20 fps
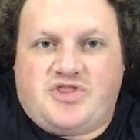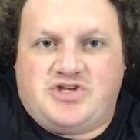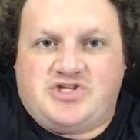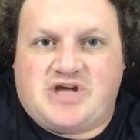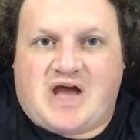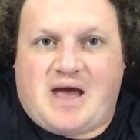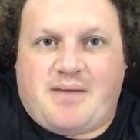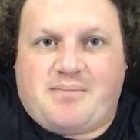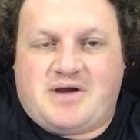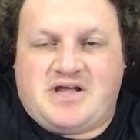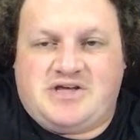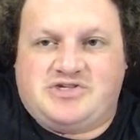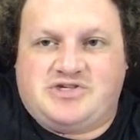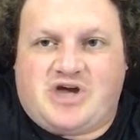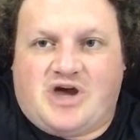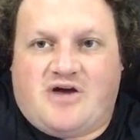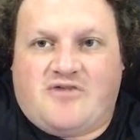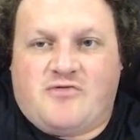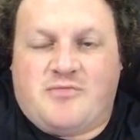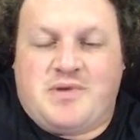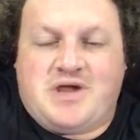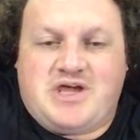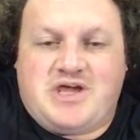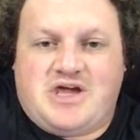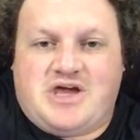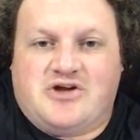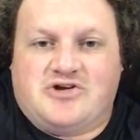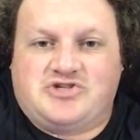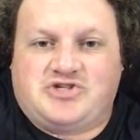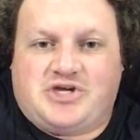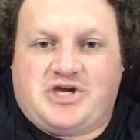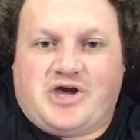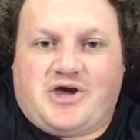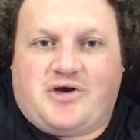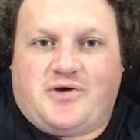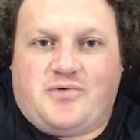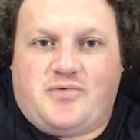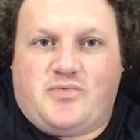the Japanese government years ago